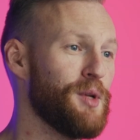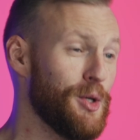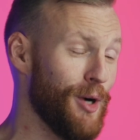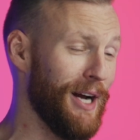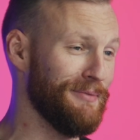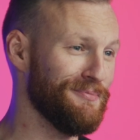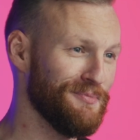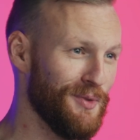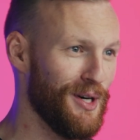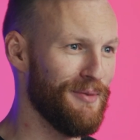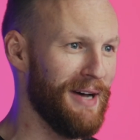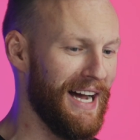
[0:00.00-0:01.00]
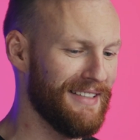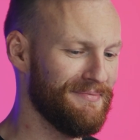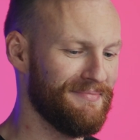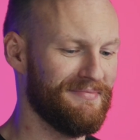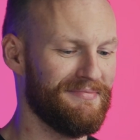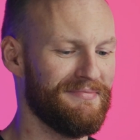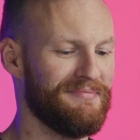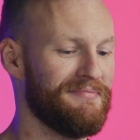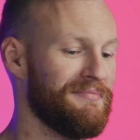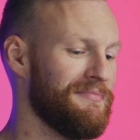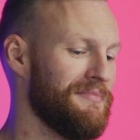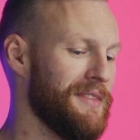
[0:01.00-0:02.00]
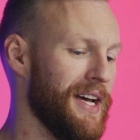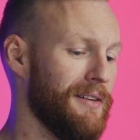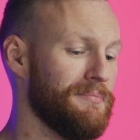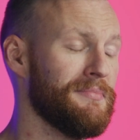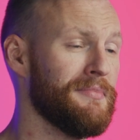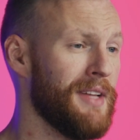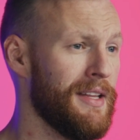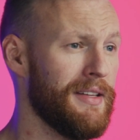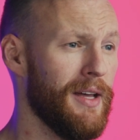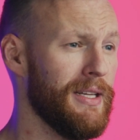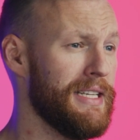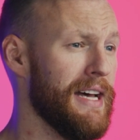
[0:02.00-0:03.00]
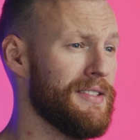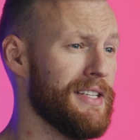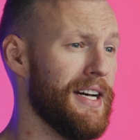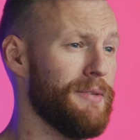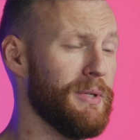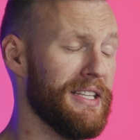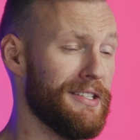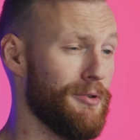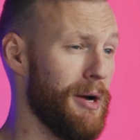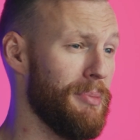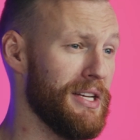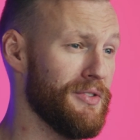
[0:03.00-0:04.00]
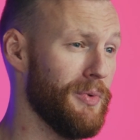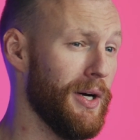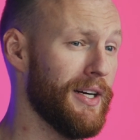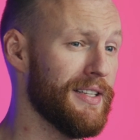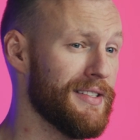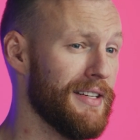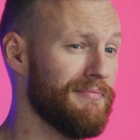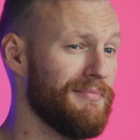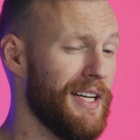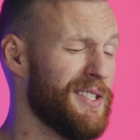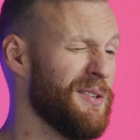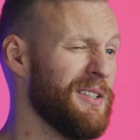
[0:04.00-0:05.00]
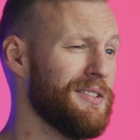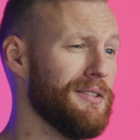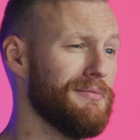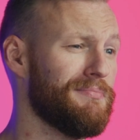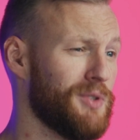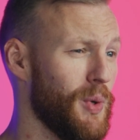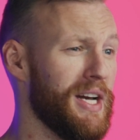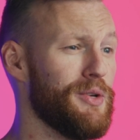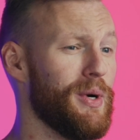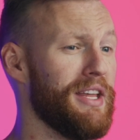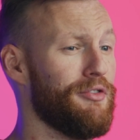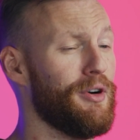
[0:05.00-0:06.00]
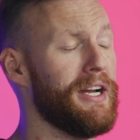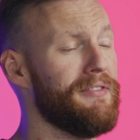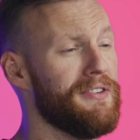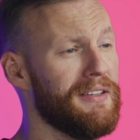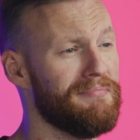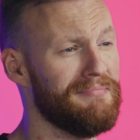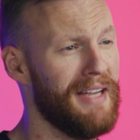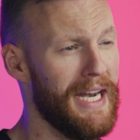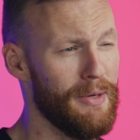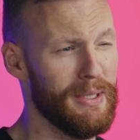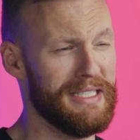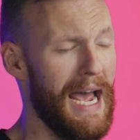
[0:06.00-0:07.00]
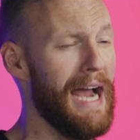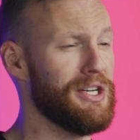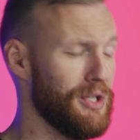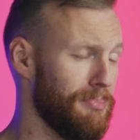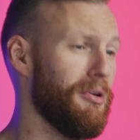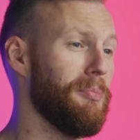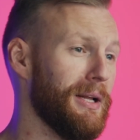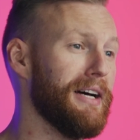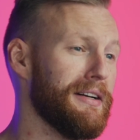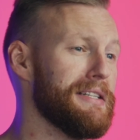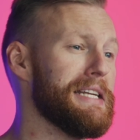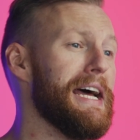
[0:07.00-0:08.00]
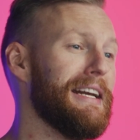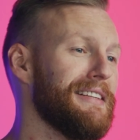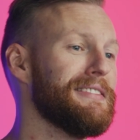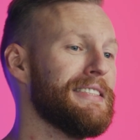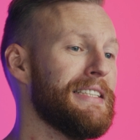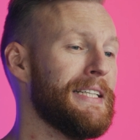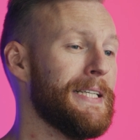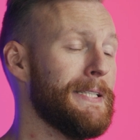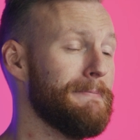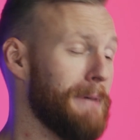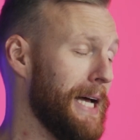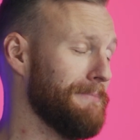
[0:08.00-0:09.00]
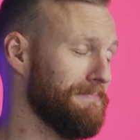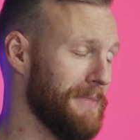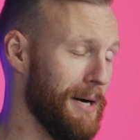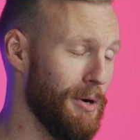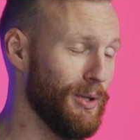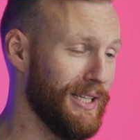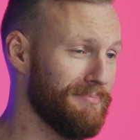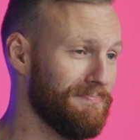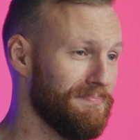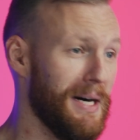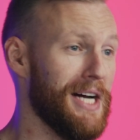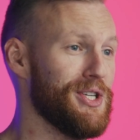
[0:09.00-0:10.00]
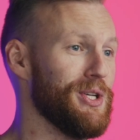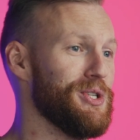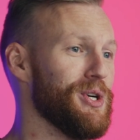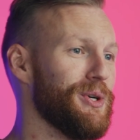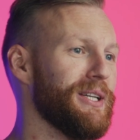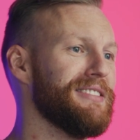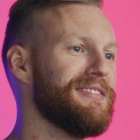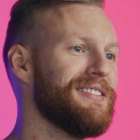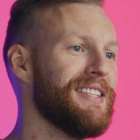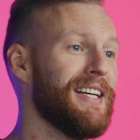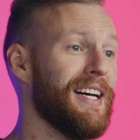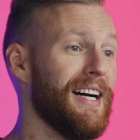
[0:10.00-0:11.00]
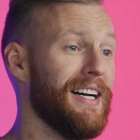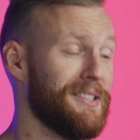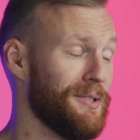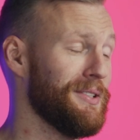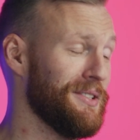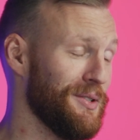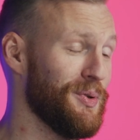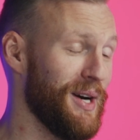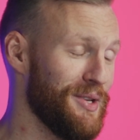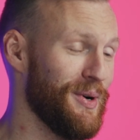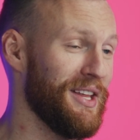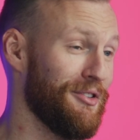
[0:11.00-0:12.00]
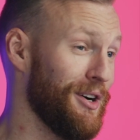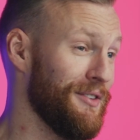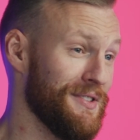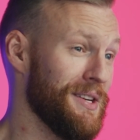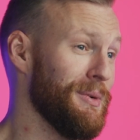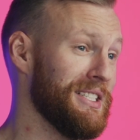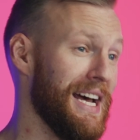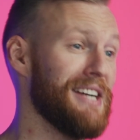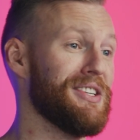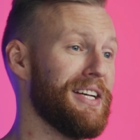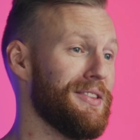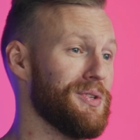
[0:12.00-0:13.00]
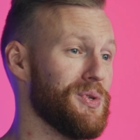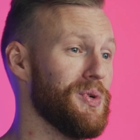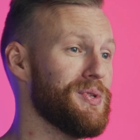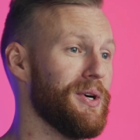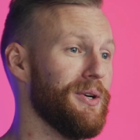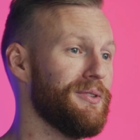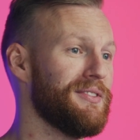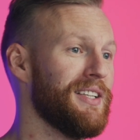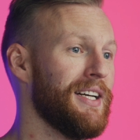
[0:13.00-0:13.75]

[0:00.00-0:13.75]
Great, welcome back. Now, the only downside with this great piece of work is that it took until 2023 for anyone to actually properly understand it. And I'm only partially joking. It took until 2023 for someone to actually get the source code.